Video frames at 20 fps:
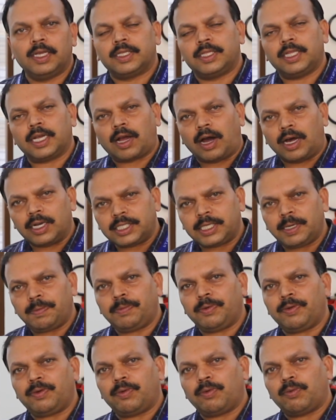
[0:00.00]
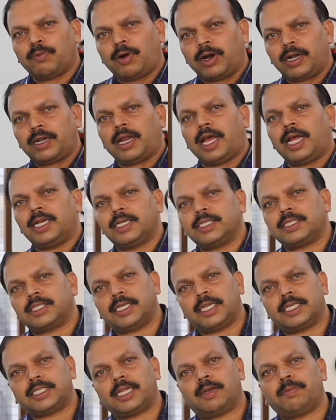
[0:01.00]
The concept what
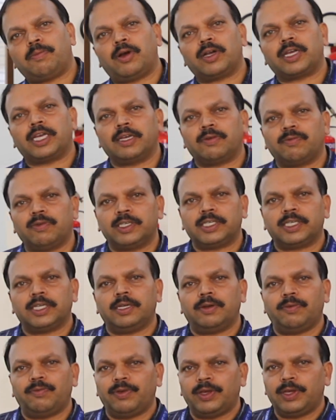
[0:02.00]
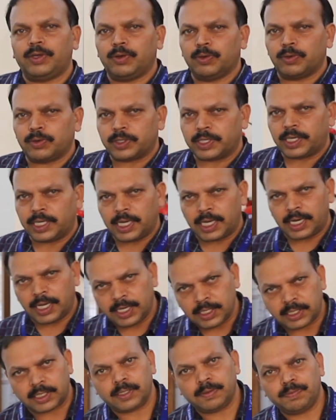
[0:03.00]
Anderson-Esselbach equation we use here
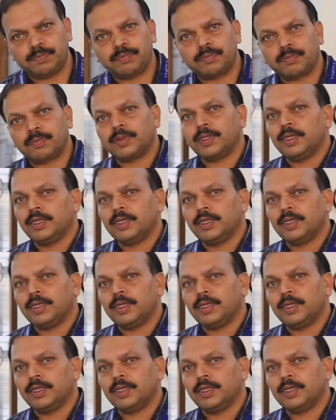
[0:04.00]
is,